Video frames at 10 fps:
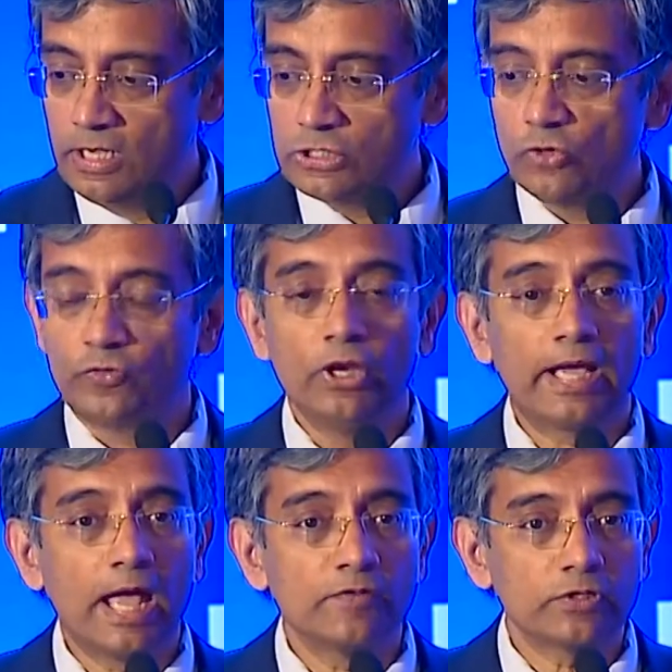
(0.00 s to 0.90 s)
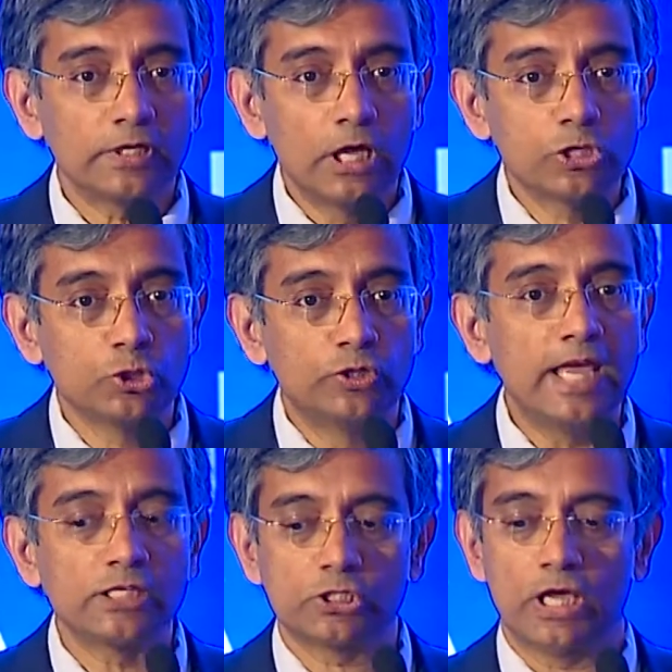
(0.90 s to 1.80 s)
So if you look at
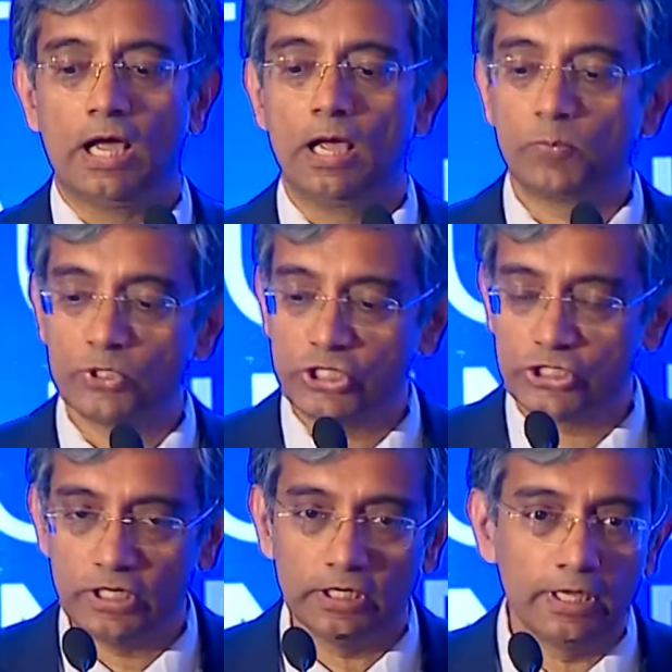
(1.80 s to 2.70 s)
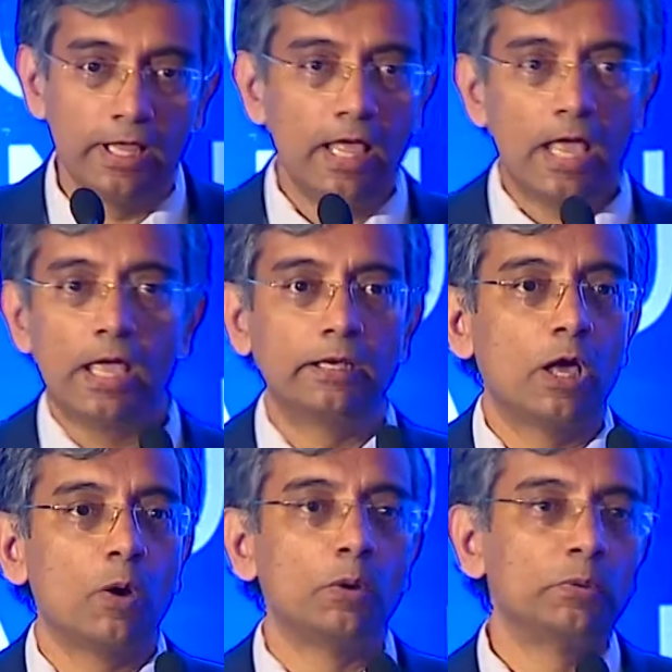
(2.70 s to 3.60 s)
today's position, and
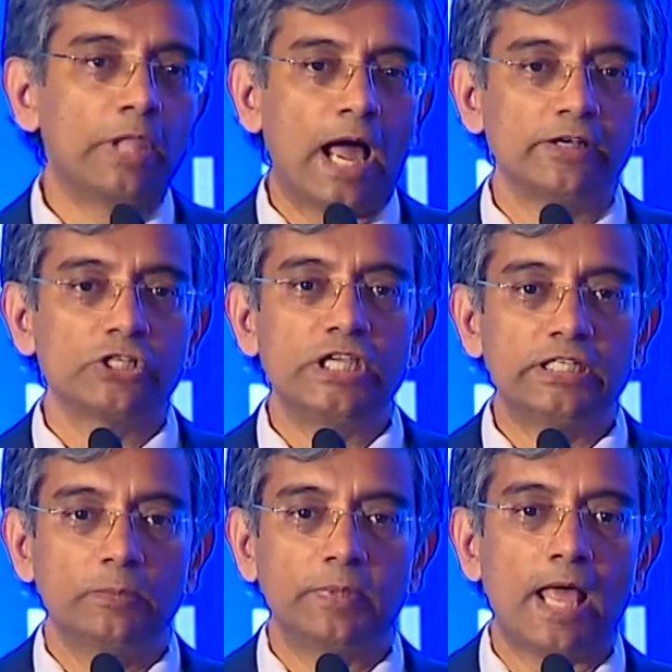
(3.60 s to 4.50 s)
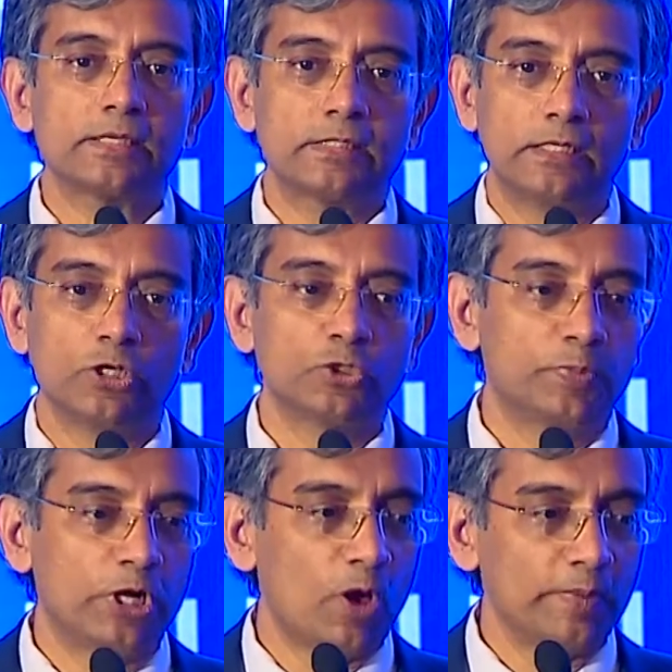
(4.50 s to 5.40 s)
100-seater plus, you know, it's
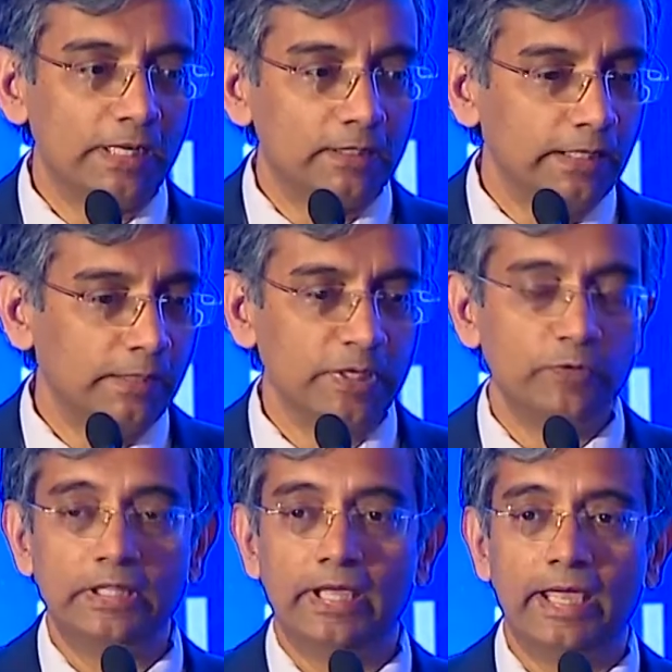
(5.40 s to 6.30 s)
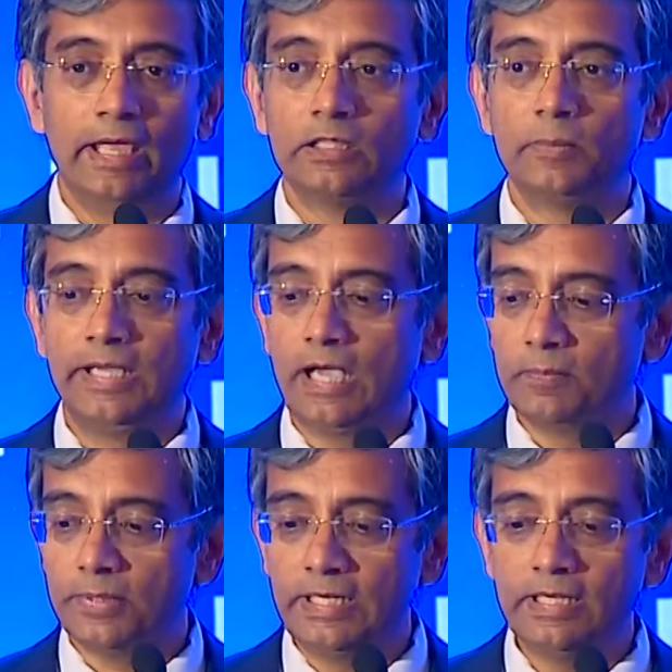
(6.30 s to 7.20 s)
predominantly between the A and the B
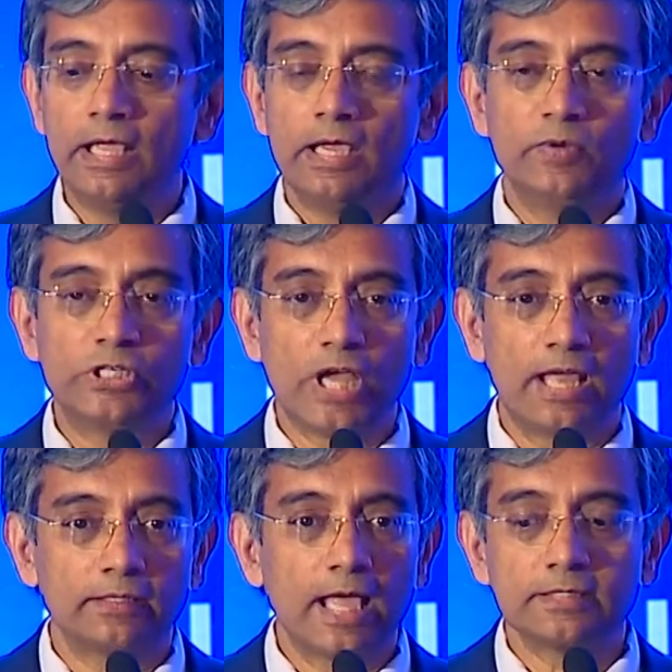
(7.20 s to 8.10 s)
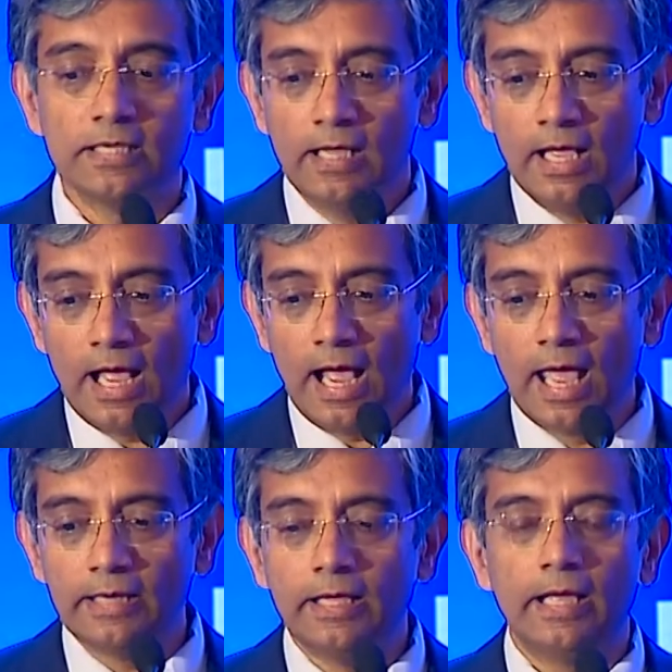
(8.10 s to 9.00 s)
company, we share that.
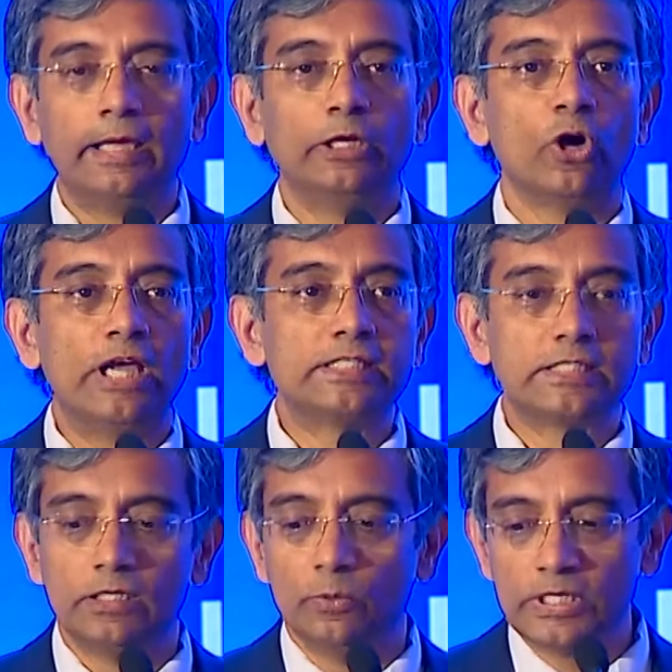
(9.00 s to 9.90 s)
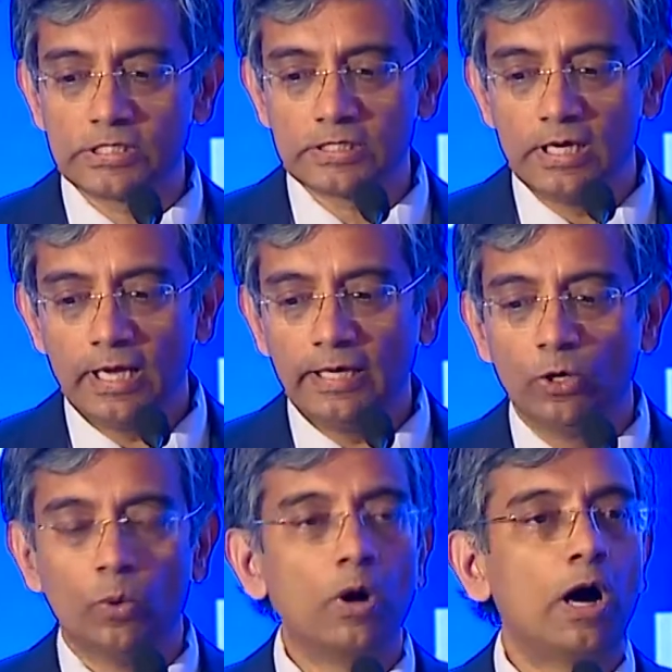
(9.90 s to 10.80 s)
And you know, in service, you
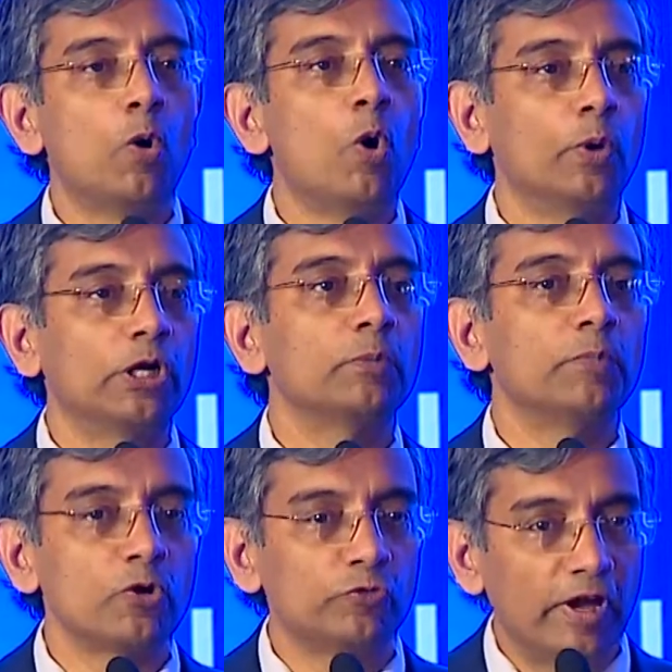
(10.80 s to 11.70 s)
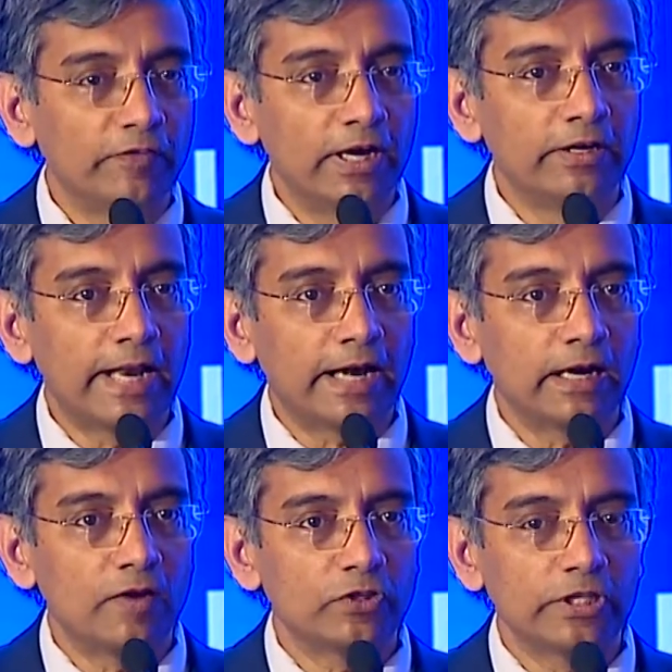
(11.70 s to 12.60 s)
know, over about 500 aircraft are